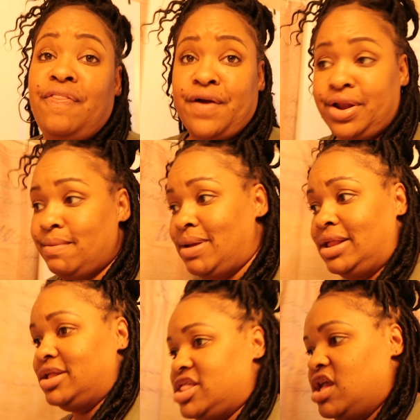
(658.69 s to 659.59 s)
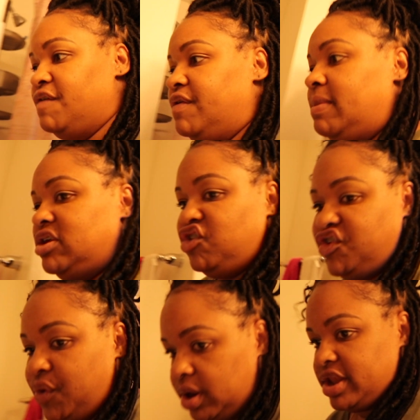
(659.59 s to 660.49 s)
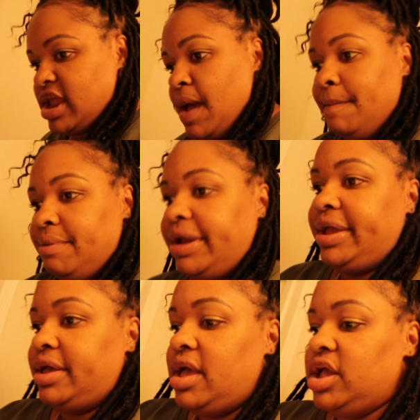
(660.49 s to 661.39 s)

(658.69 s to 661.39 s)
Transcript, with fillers: 30 minutes for my short break.